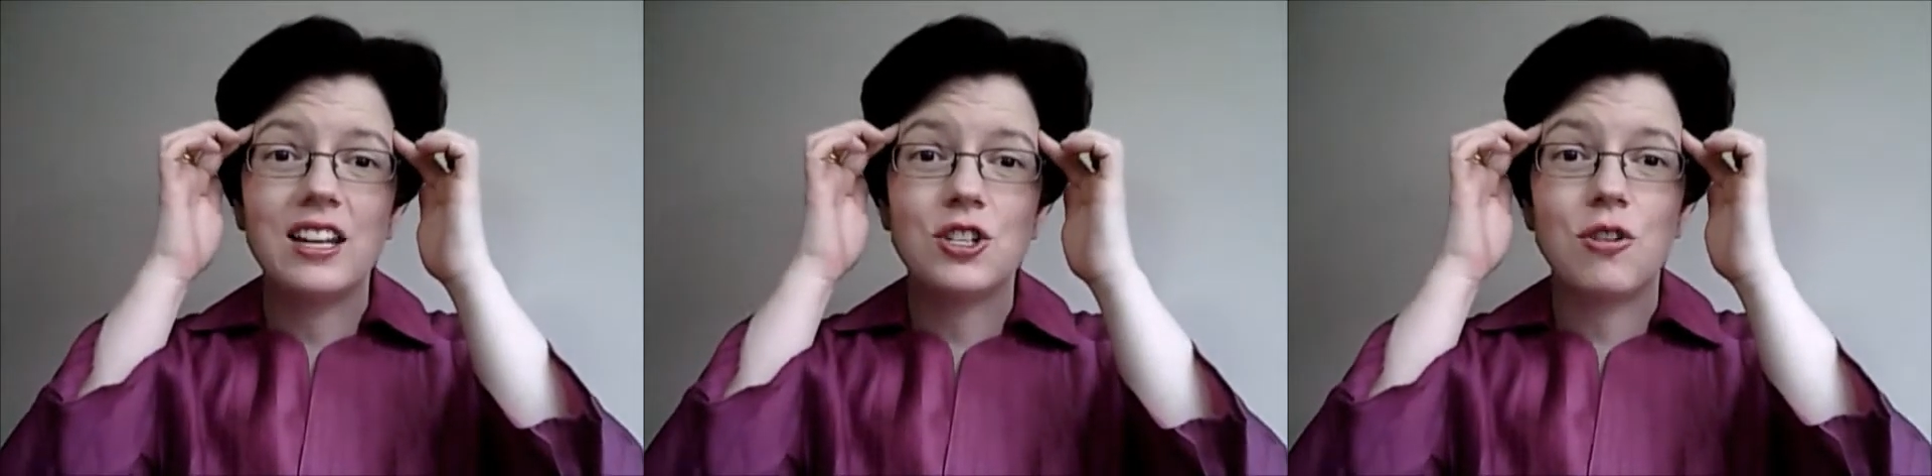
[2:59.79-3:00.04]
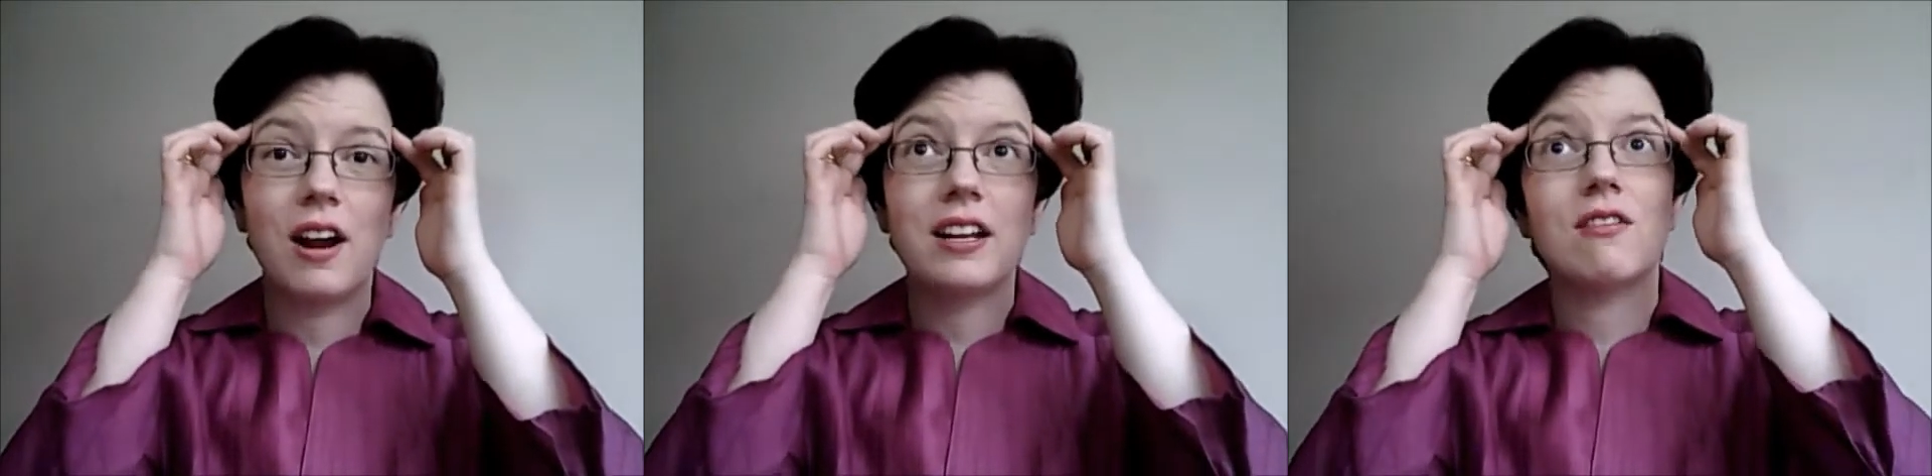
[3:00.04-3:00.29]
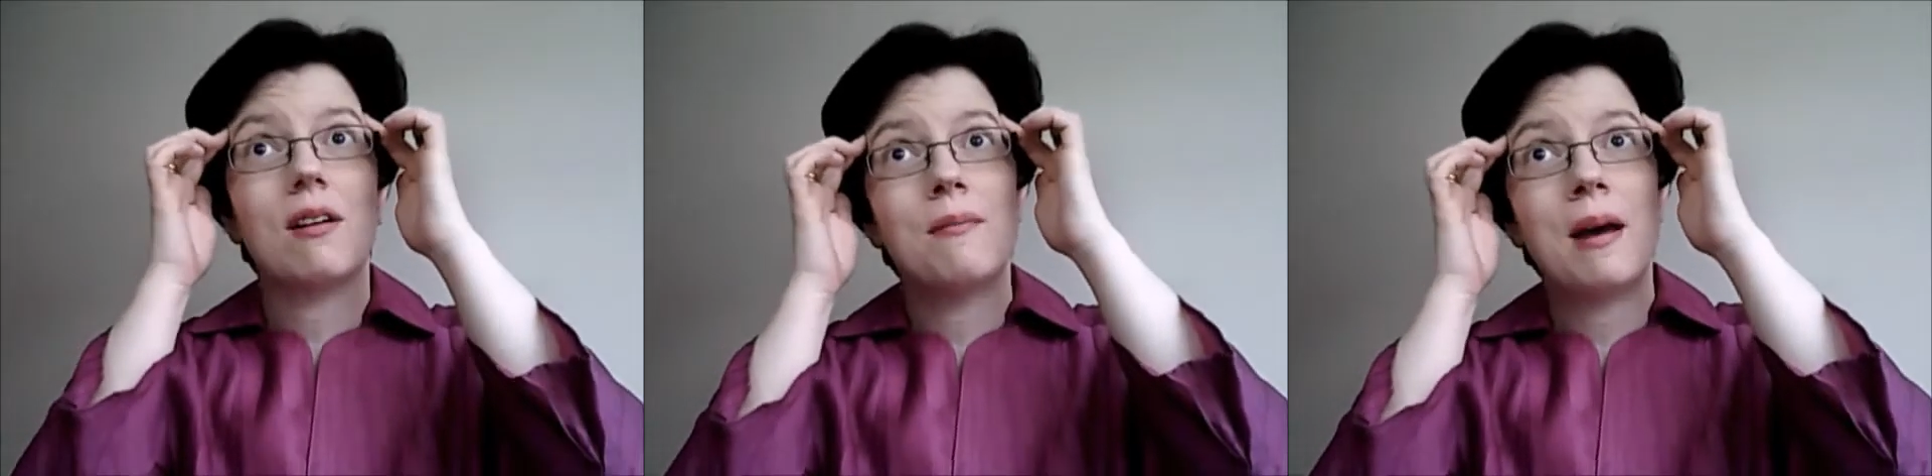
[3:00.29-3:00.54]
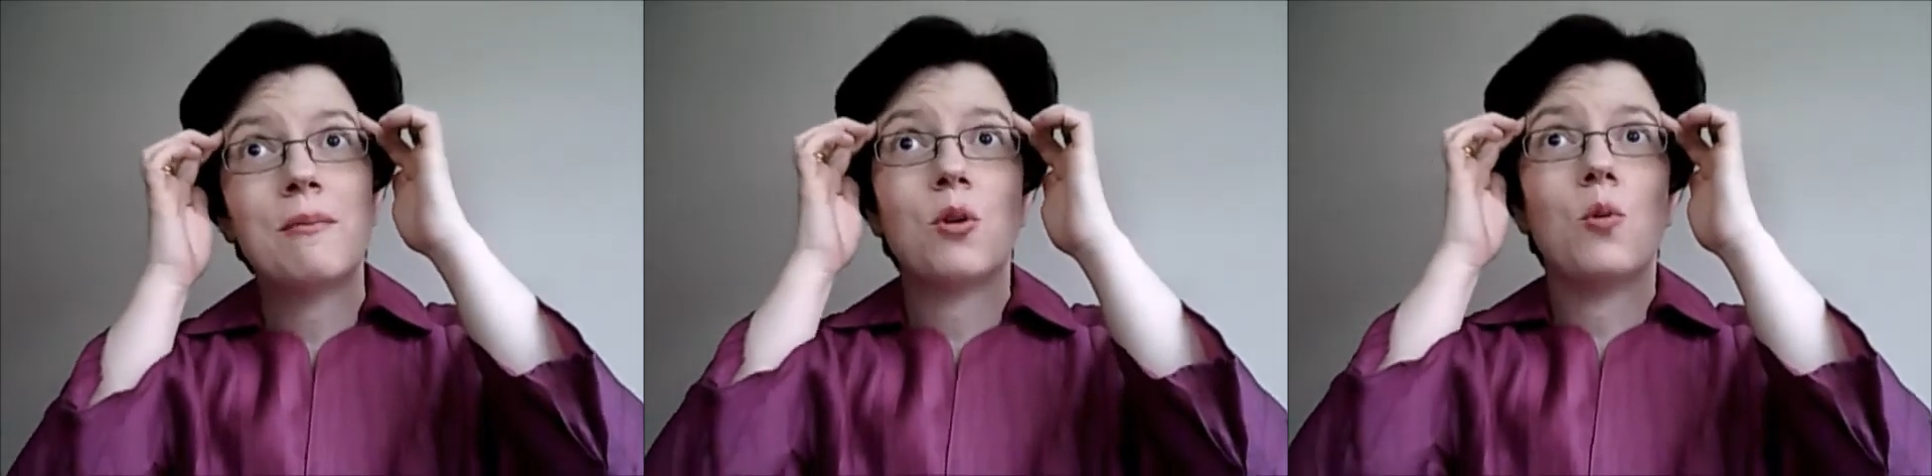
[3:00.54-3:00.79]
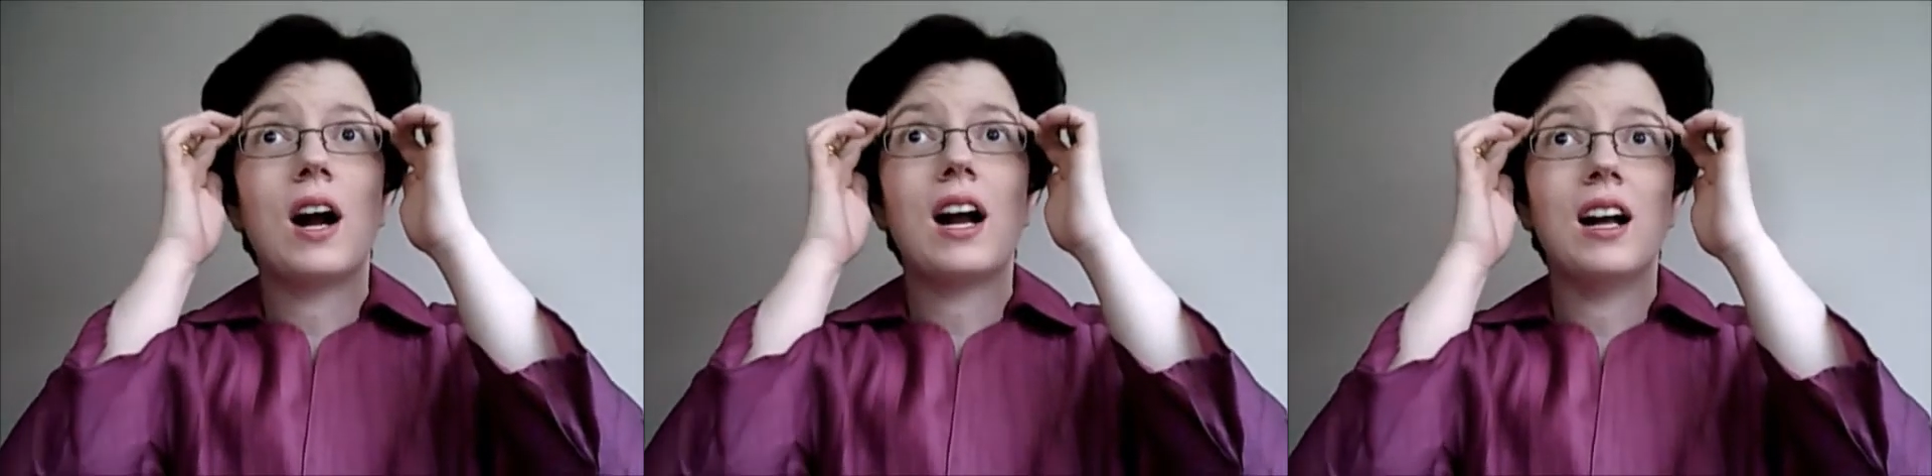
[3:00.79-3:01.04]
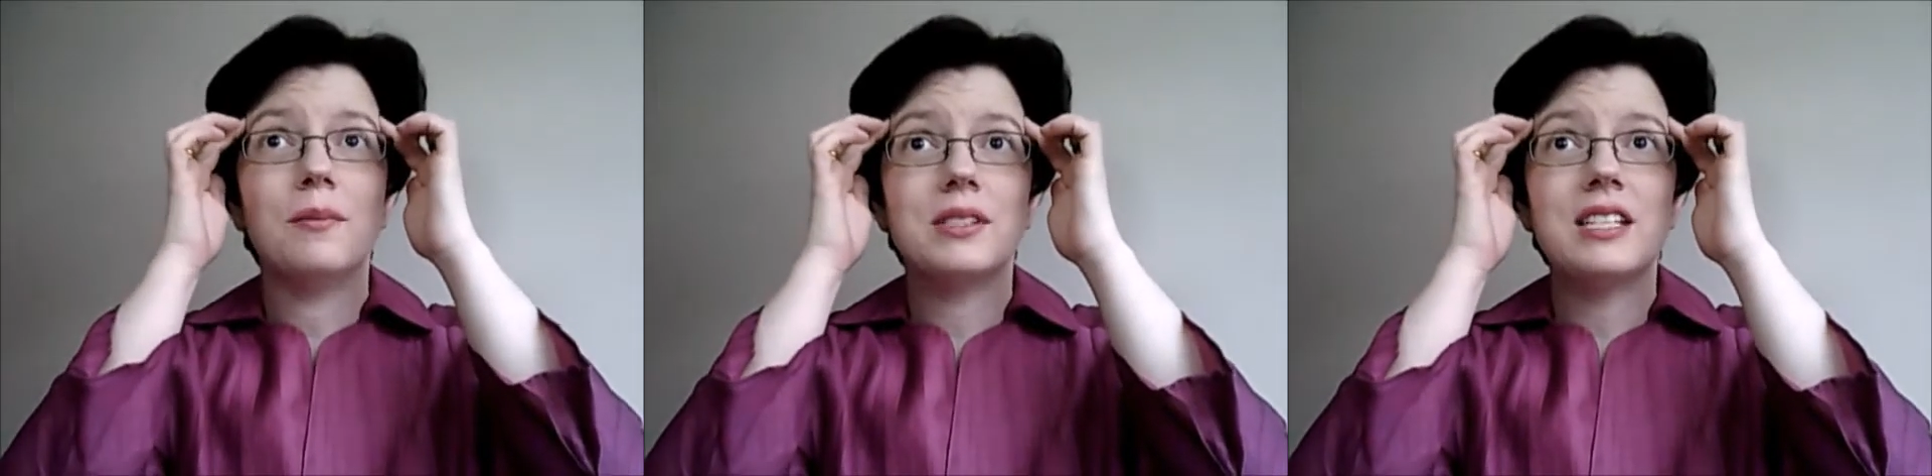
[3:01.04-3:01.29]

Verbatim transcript: trying to remember what comes